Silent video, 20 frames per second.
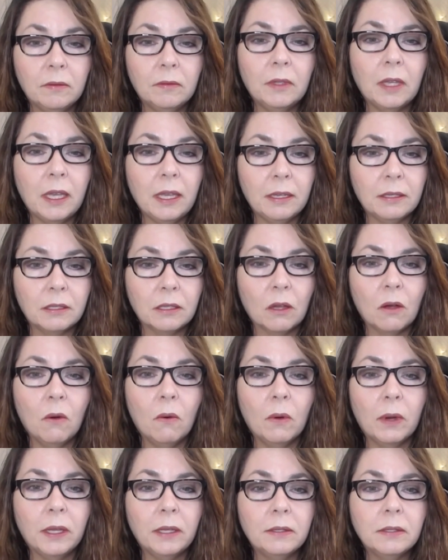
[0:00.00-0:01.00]
the ace of
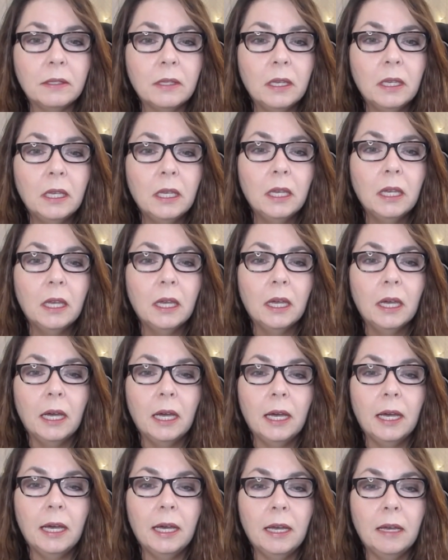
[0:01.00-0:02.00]
coins
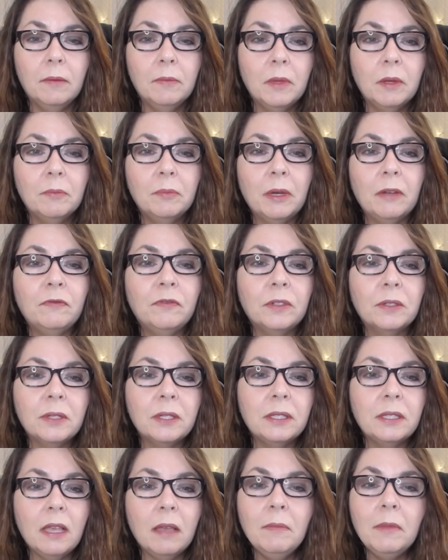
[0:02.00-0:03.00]
um but for
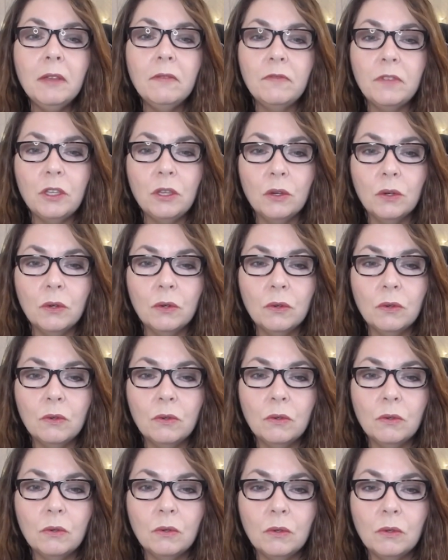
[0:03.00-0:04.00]
some of
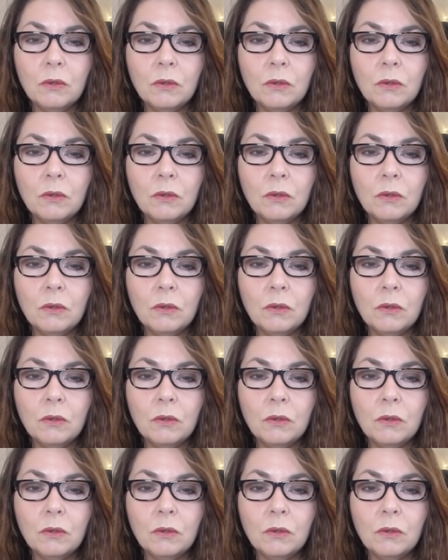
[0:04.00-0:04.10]
you